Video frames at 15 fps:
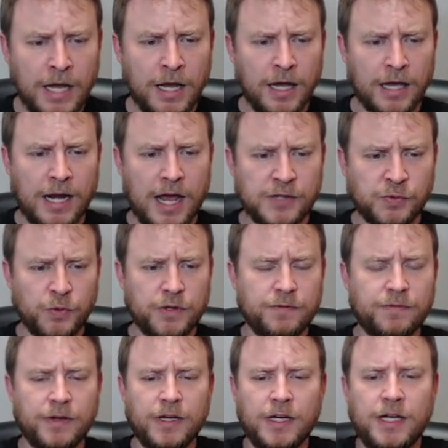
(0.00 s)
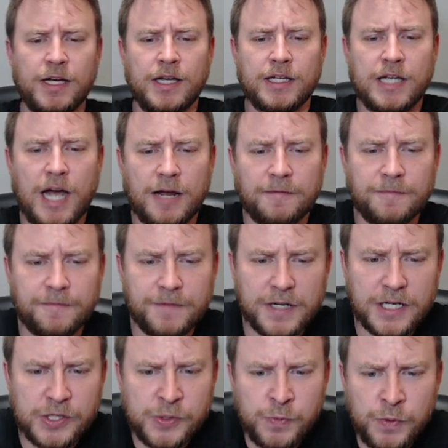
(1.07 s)
And as we've gotten
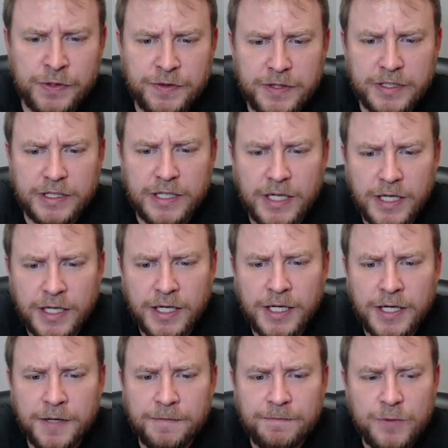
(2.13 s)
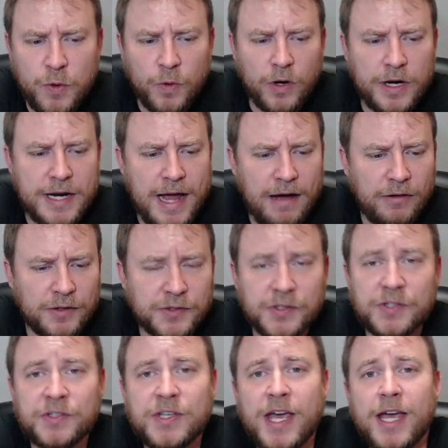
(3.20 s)
finished with the viewer
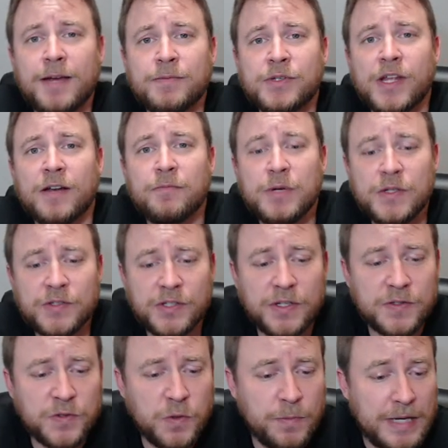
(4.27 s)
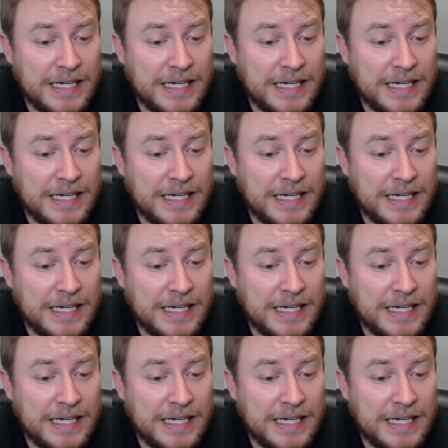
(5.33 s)
analysis games that have been sent to me.